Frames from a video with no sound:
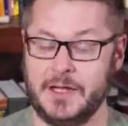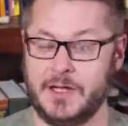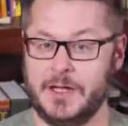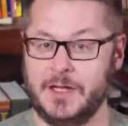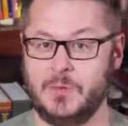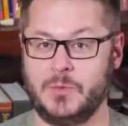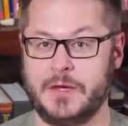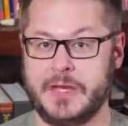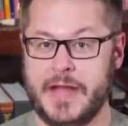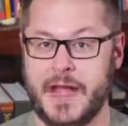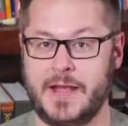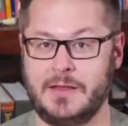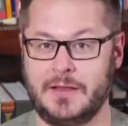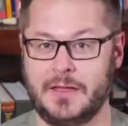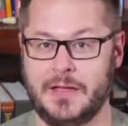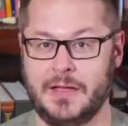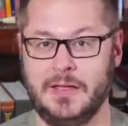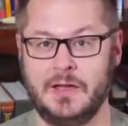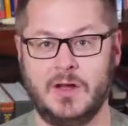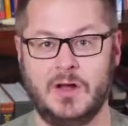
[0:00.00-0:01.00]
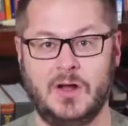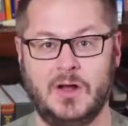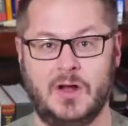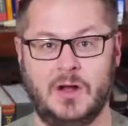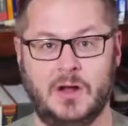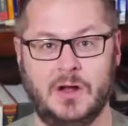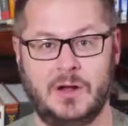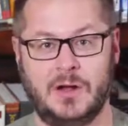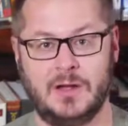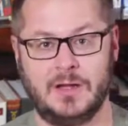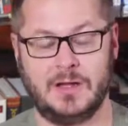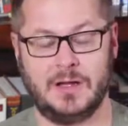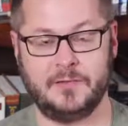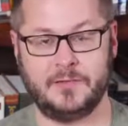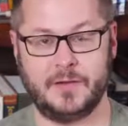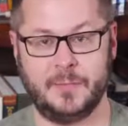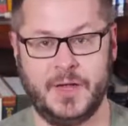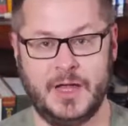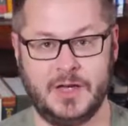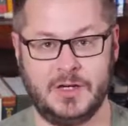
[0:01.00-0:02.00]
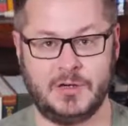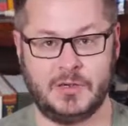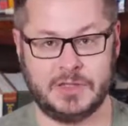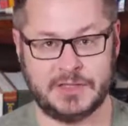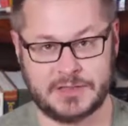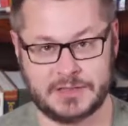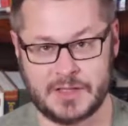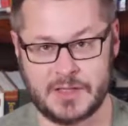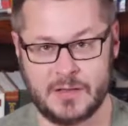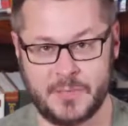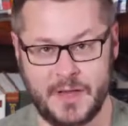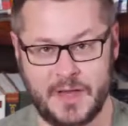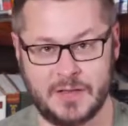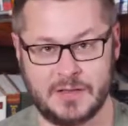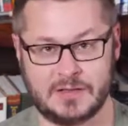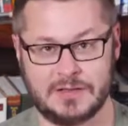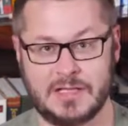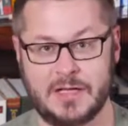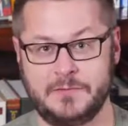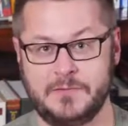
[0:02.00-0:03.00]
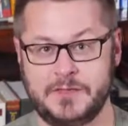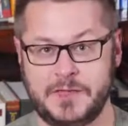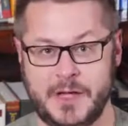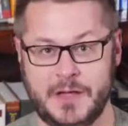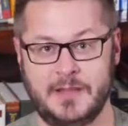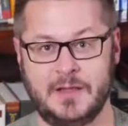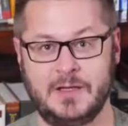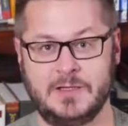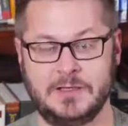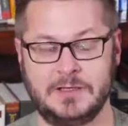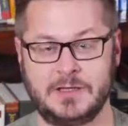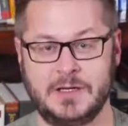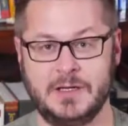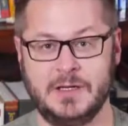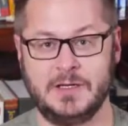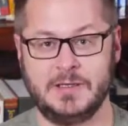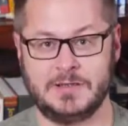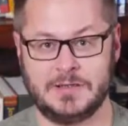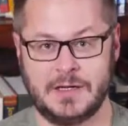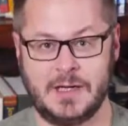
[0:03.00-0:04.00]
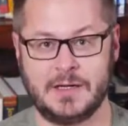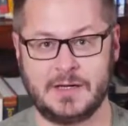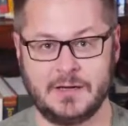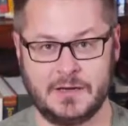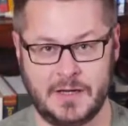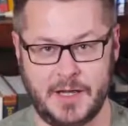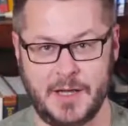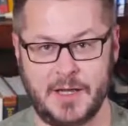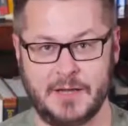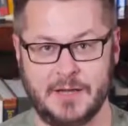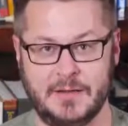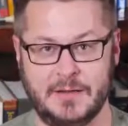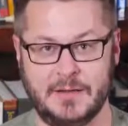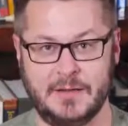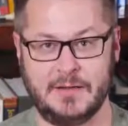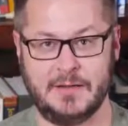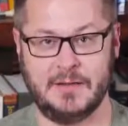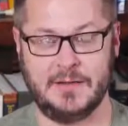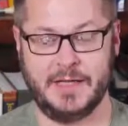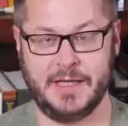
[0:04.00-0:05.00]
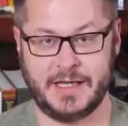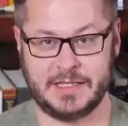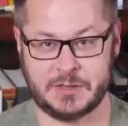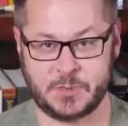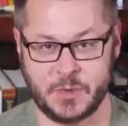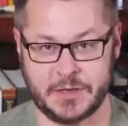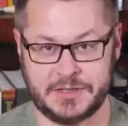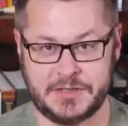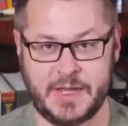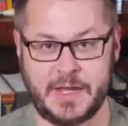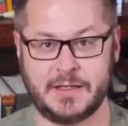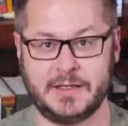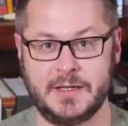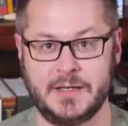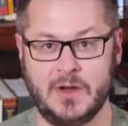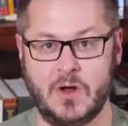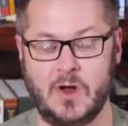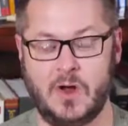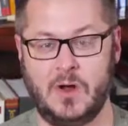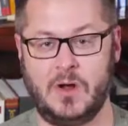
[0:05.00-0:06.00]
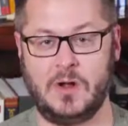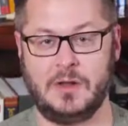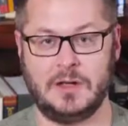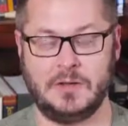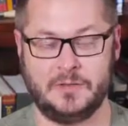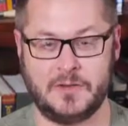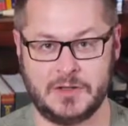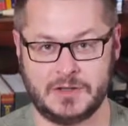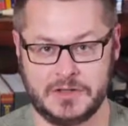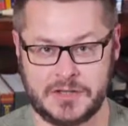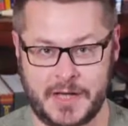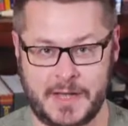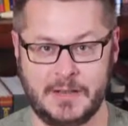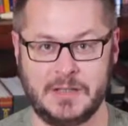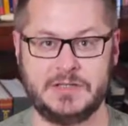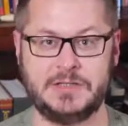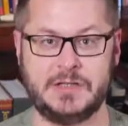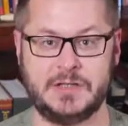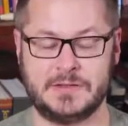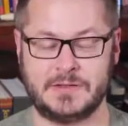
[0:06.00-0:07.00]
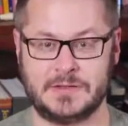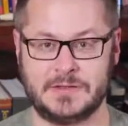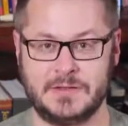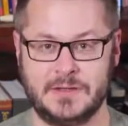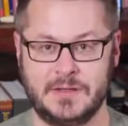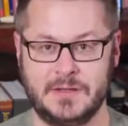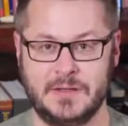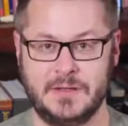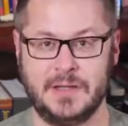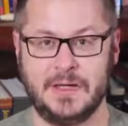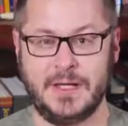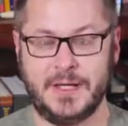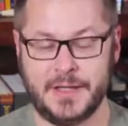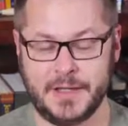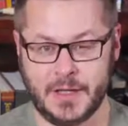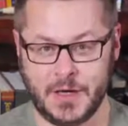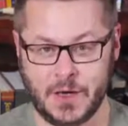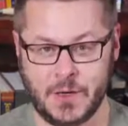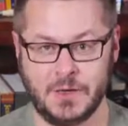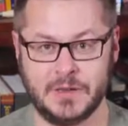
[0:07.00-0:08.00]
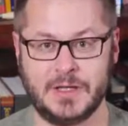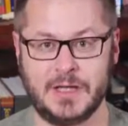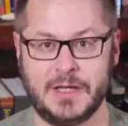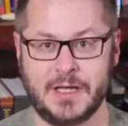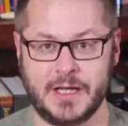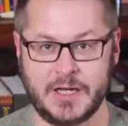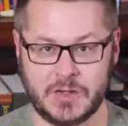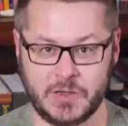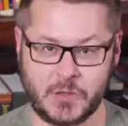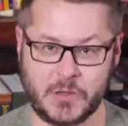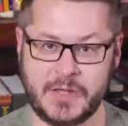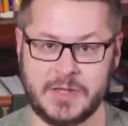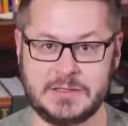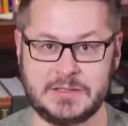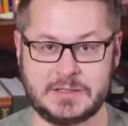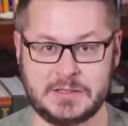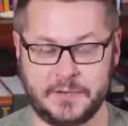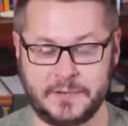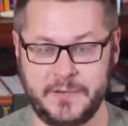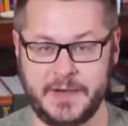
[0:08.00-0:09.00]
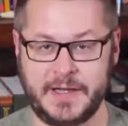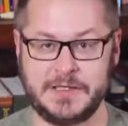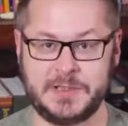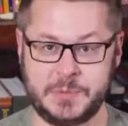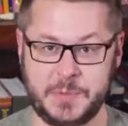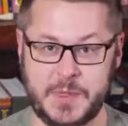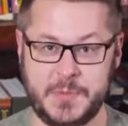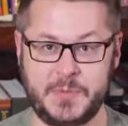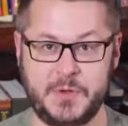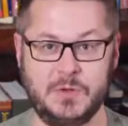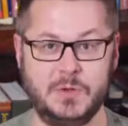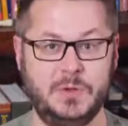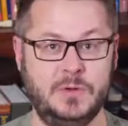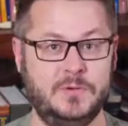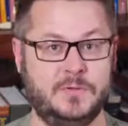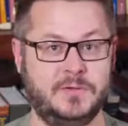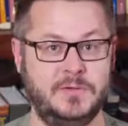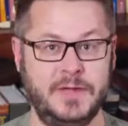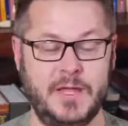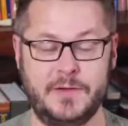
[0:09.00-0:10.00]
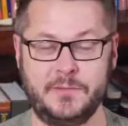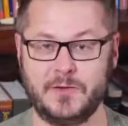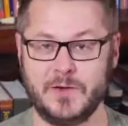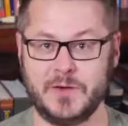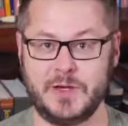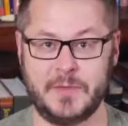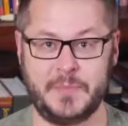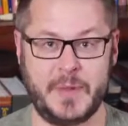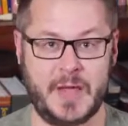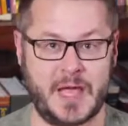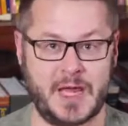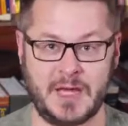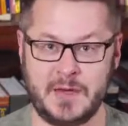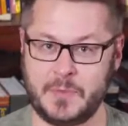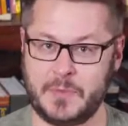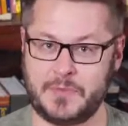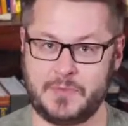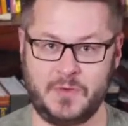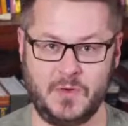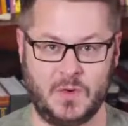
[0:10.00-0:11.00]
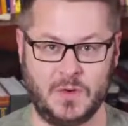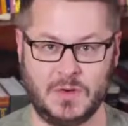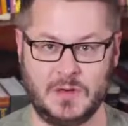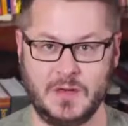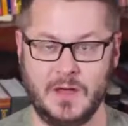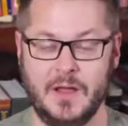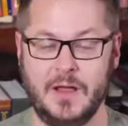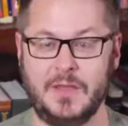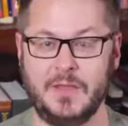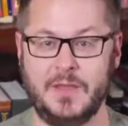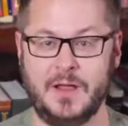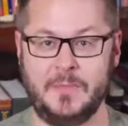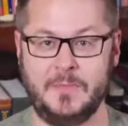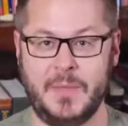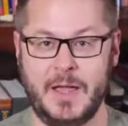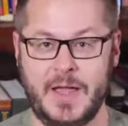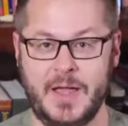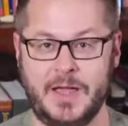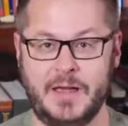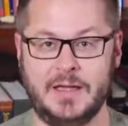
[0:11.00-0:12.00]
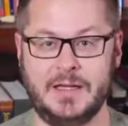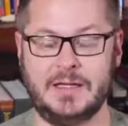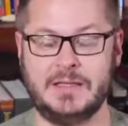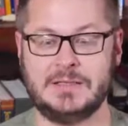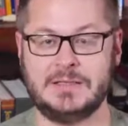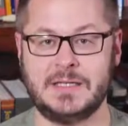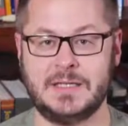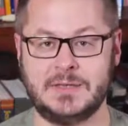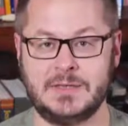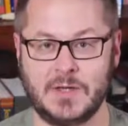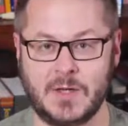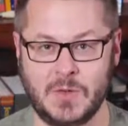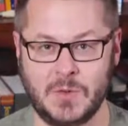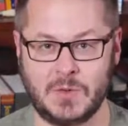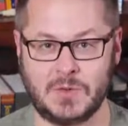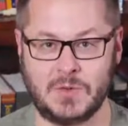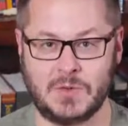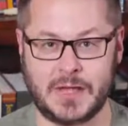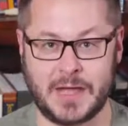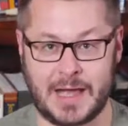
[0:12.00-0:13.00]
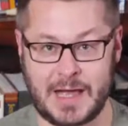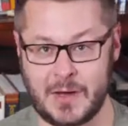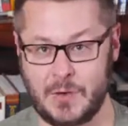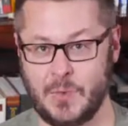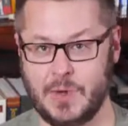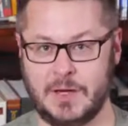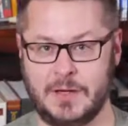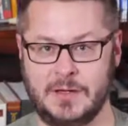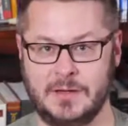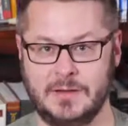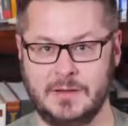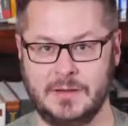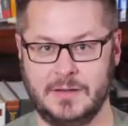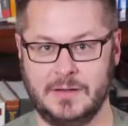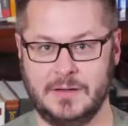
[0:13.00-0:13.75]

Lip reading: In reality, all of the main Christian debaters have challenged Zakir Naik. He has rejected all of their challenges. He only agrees to face people who've never debated before. The man is a total coward.